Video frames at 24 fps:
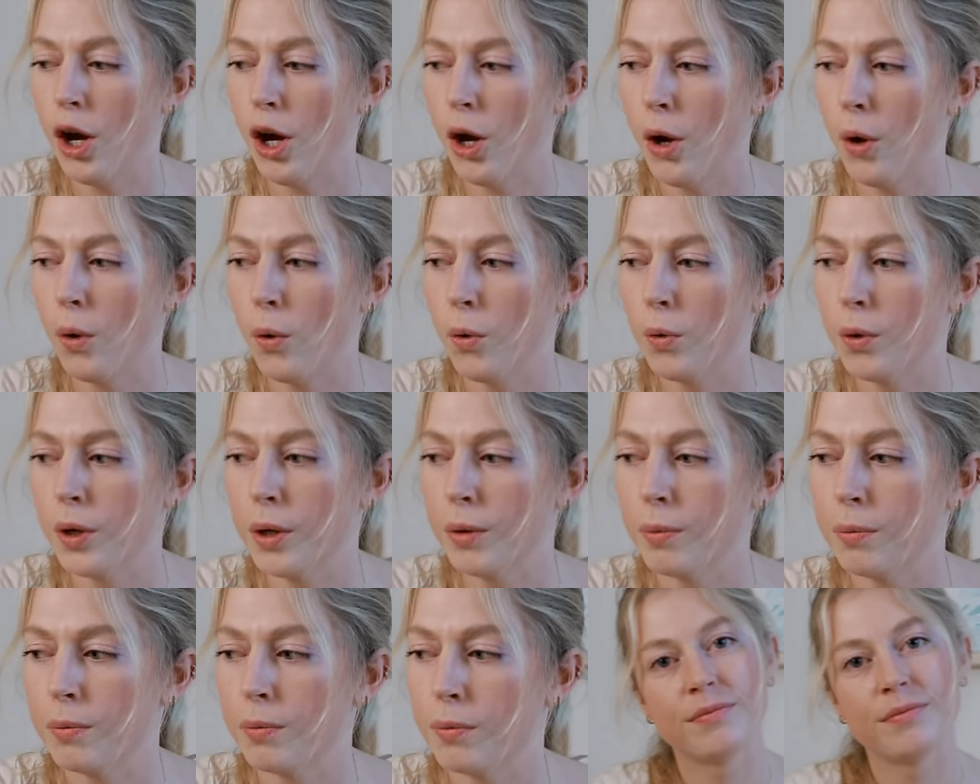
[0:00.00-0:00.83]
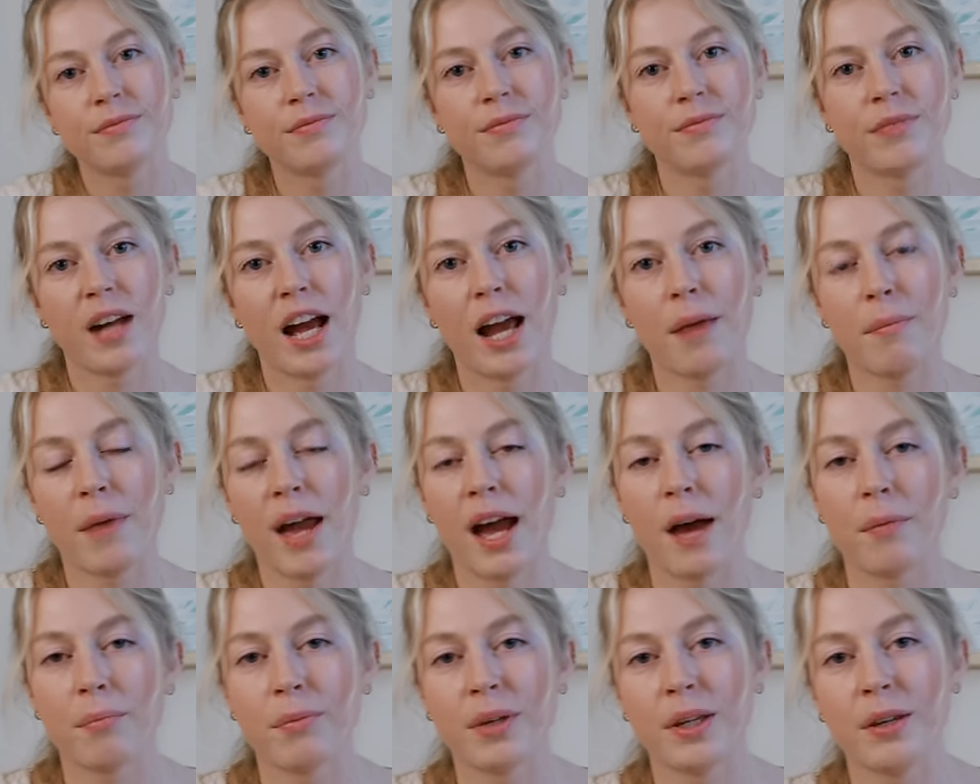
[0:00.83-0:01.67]
own. I'm
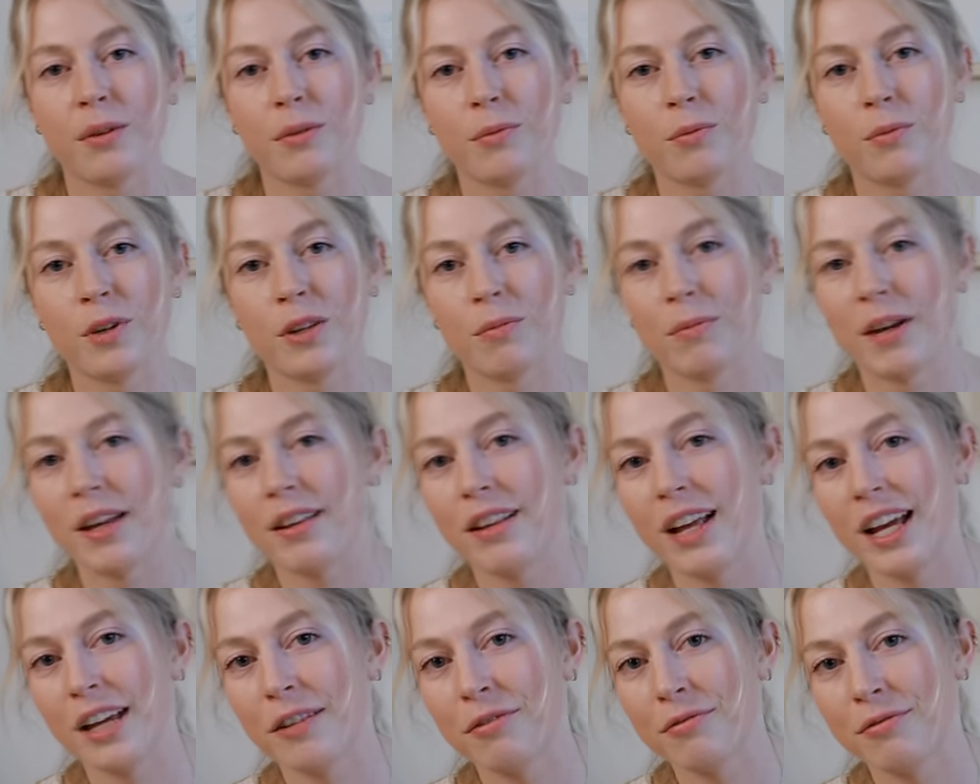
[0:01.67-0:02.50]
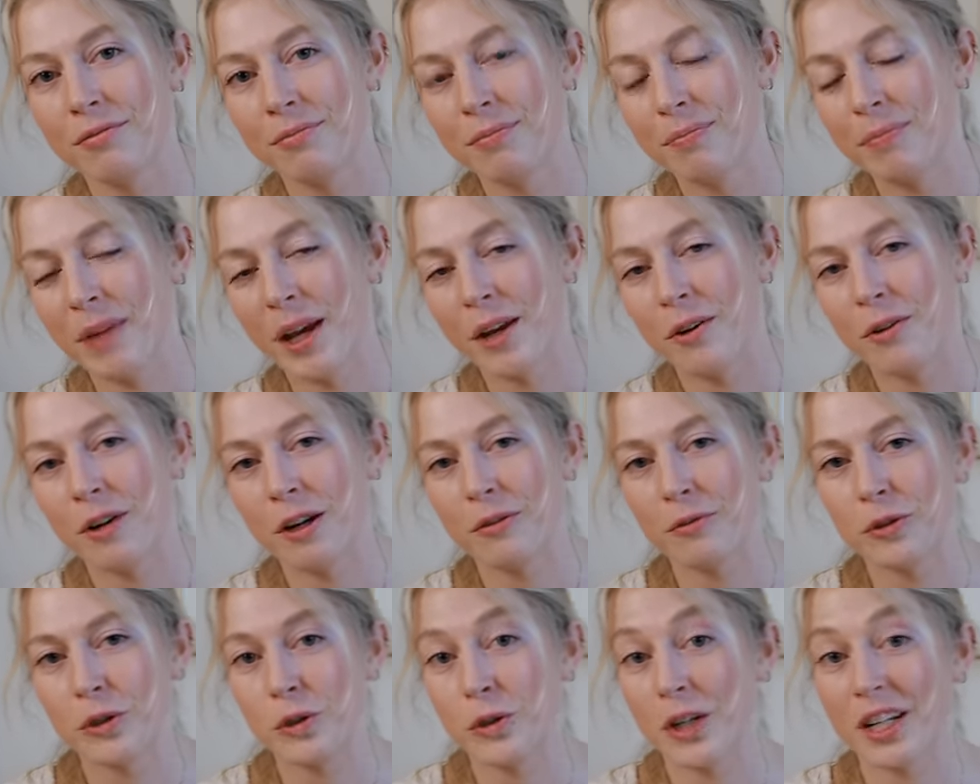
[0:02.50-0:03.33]
happy with my life. I don't
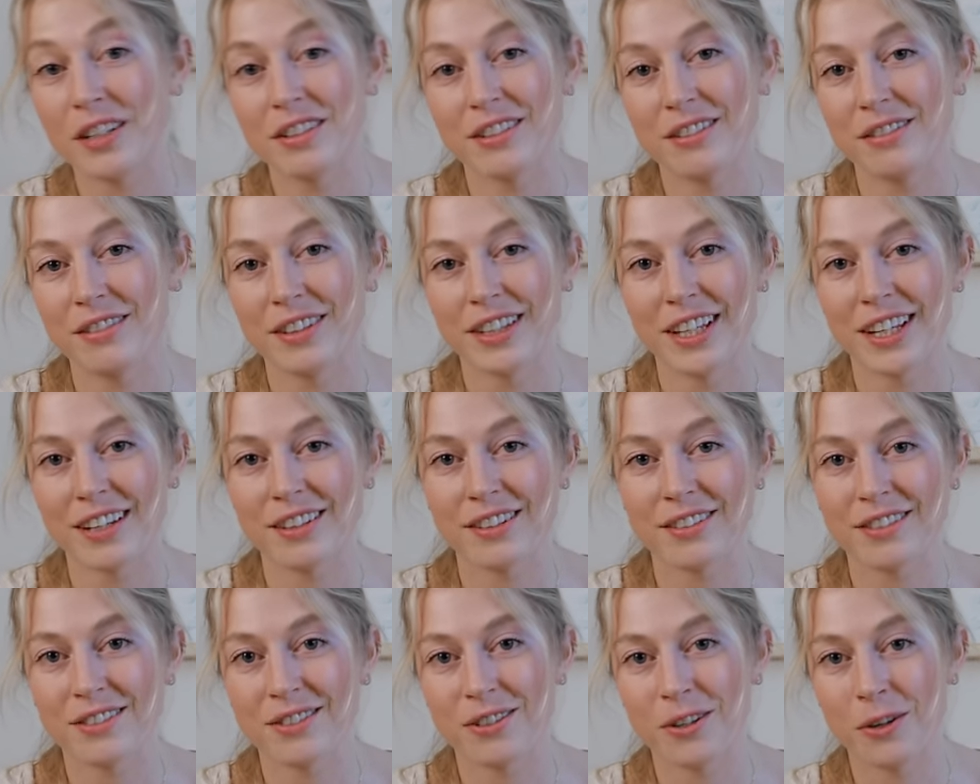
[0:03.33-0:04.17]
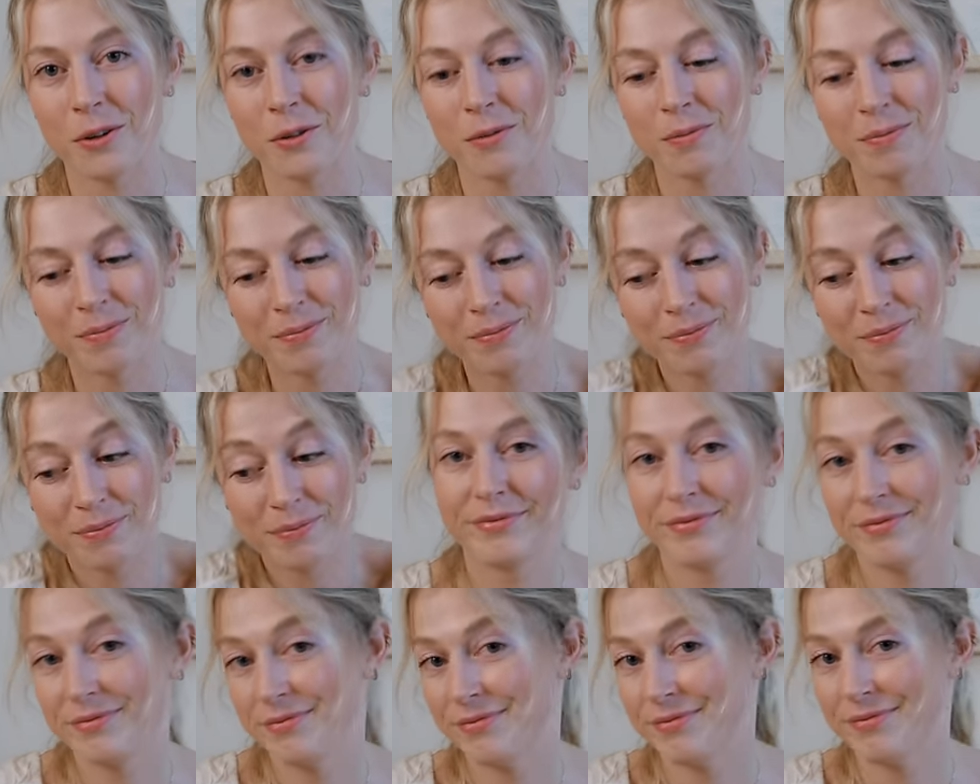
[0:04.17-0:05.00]
have regrets and things, so
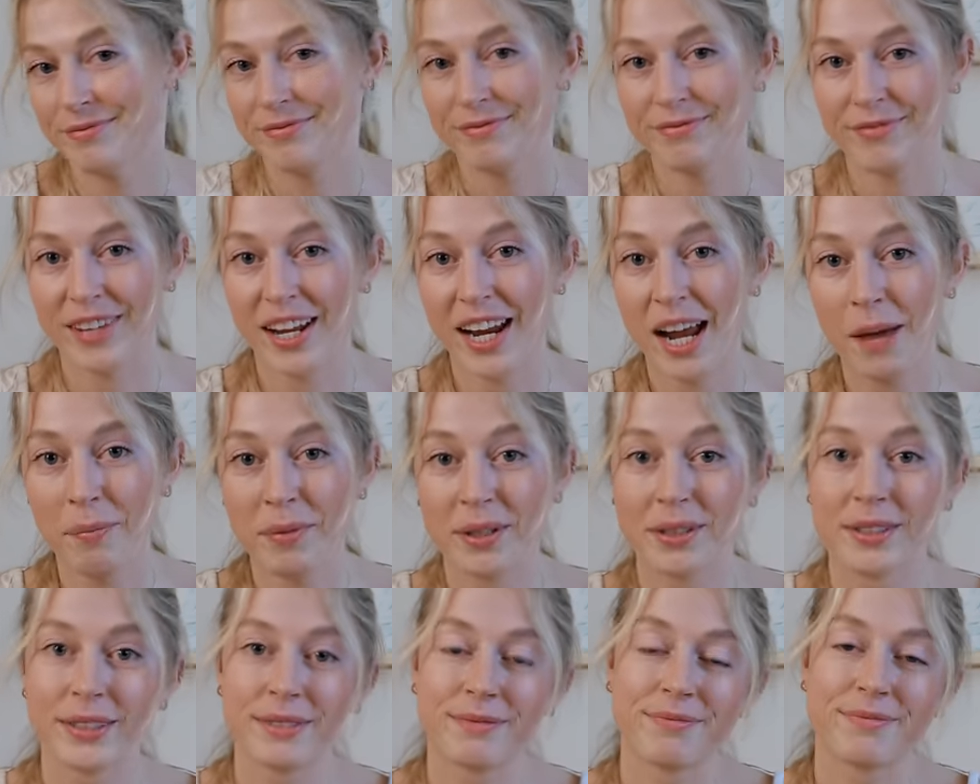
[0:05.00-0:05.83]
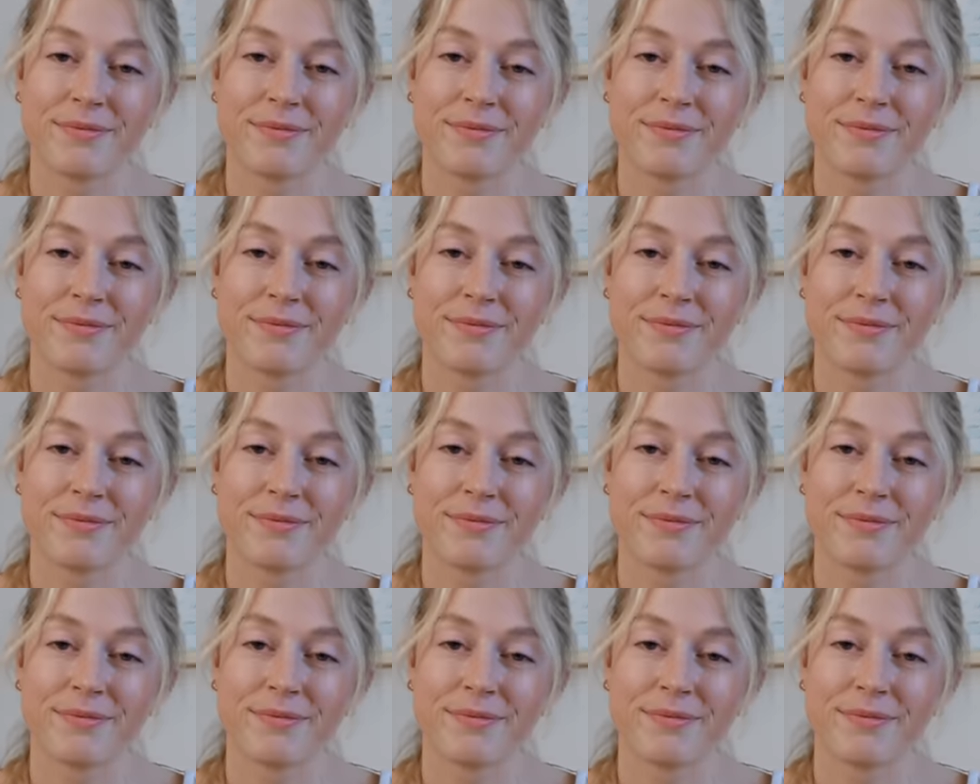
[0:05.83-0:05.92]
it happened.